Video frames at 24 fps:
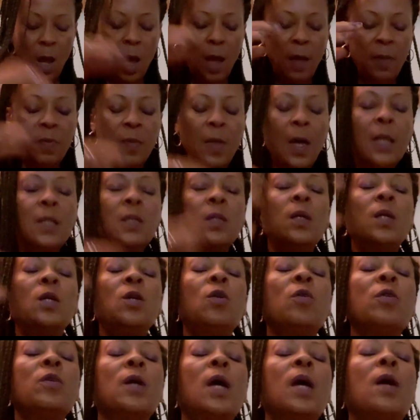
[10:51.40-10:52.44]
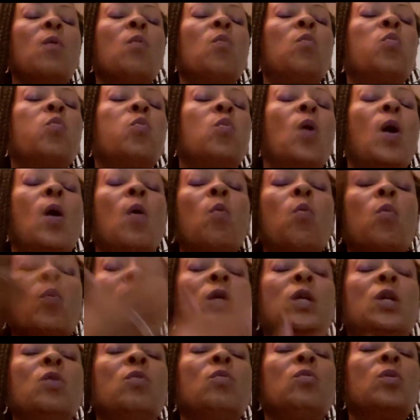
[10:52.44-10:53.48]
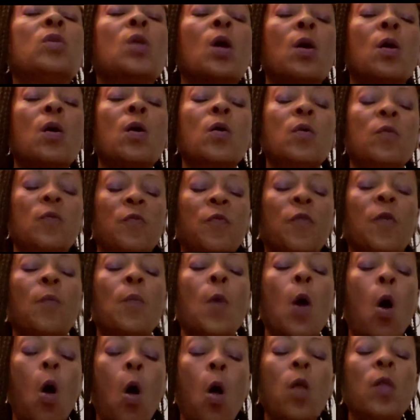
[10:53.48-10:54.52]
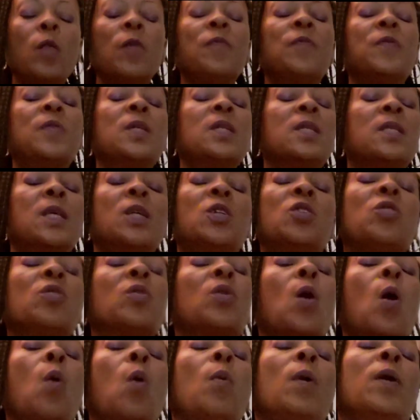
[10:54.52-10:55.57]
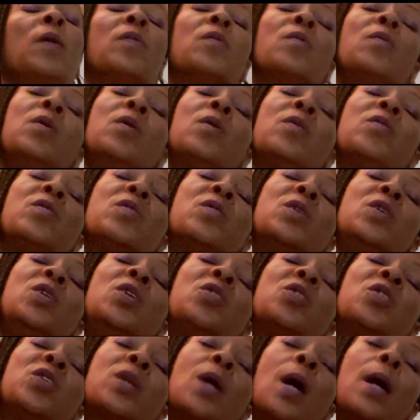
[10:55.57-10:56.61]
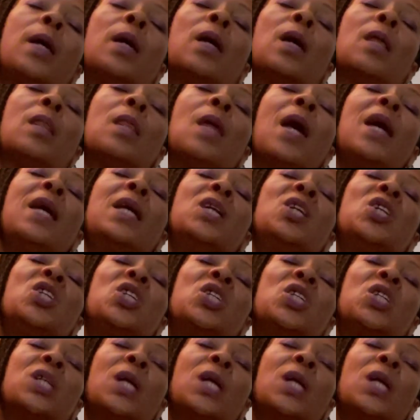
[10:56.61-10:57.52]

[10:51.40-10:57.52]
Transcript: and that's your. And when you learn from all of this that you're going through, you're shining a light and